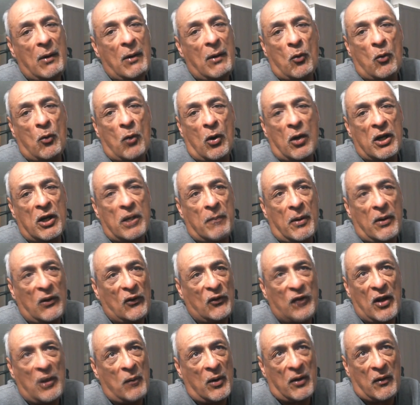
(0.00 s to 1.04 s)
Warner Brothers
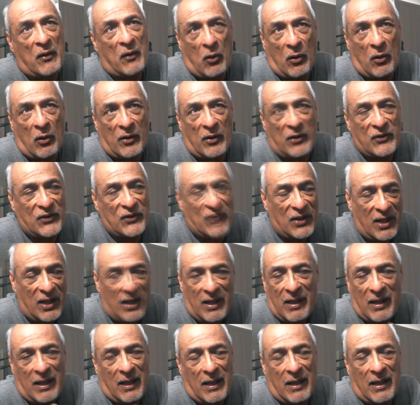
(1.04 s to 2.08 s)
film with, of course,
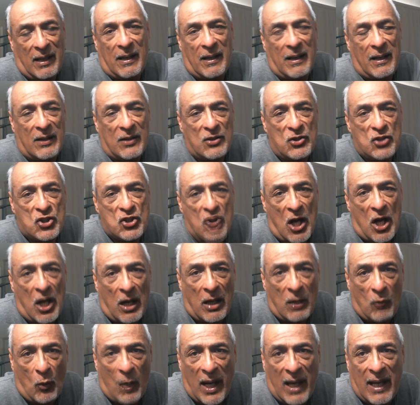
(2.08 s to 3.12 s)
uh, uh,
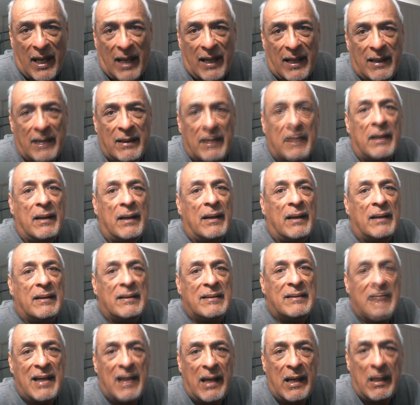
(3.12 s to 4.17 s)
John Wayne,
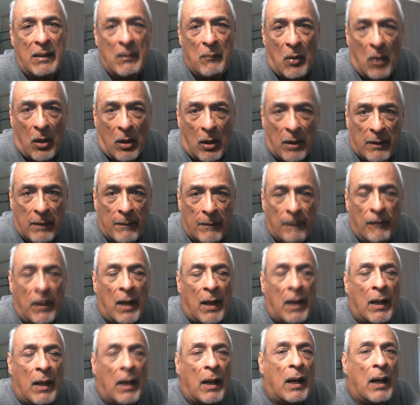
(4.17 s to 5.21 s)
Dean Martin,
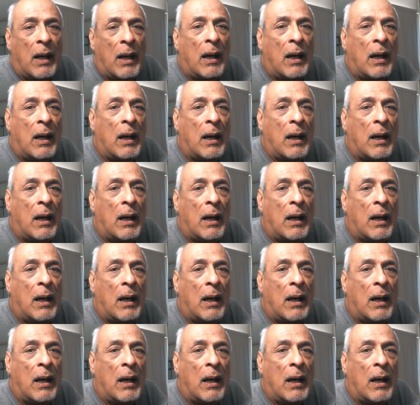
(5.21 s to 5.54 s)
uh,